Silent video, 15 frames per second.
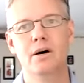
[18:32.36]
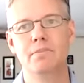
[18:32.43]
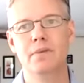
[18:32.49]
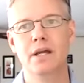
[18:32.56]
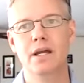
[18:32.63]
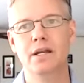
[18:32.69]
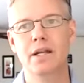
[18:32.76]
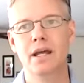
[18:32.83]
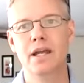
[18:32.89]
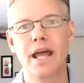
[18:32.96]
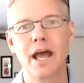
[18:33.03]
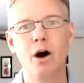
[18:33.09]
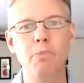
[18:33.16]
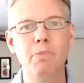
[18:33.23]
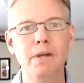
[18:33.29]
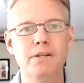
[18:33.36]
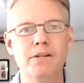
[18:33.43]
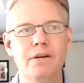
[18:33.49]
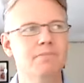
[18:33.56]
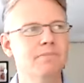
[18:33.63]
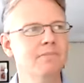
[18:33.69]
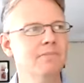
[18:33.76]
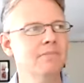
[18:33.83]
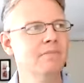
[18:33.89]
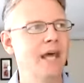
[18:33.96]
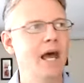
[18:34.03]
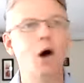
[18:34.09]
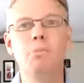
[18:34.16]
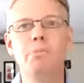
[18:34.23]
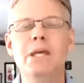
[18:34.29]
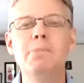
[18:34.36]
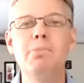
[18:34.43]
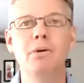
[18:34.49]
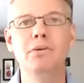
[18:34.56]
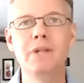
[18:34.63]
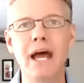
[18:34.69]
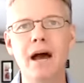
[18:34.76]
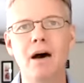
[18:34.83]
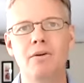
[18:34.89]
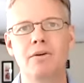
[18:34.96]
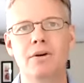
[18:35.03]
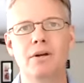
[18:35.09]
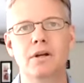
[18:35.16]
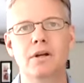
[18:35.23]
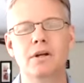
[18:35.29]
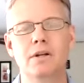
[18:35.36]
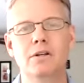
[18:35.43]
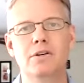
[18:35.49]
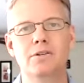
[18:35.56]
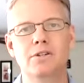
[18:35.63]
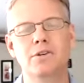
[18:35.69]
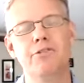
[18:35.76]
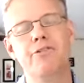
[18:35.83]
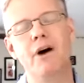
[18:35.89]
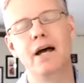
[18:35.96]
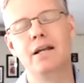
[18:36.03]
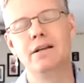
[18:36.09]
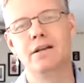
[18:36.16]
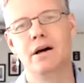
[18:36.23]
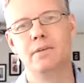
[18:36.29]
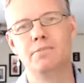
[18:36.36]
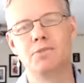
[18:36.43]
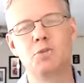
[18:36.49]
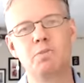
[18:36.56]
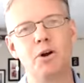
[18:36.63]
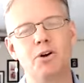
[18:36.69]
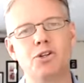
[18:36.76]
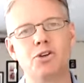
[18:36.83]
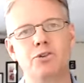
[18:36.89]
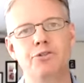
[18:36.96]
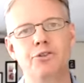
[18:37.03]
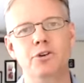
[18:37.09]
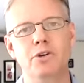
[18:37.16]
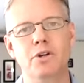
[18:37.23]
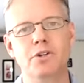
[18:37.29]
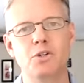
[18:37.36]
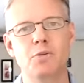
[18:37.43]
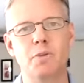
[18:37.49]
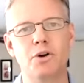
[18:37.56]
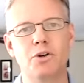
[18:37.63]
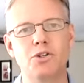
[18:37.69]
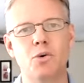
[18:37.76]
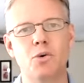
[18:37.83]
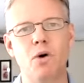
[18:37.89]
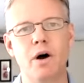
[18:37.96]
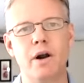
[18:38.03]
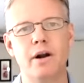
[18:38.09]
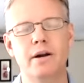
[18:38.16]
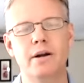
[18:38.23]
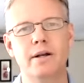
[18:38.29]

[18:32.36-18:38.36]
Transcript: in helping to help people now to find spiritual food and spiritual water.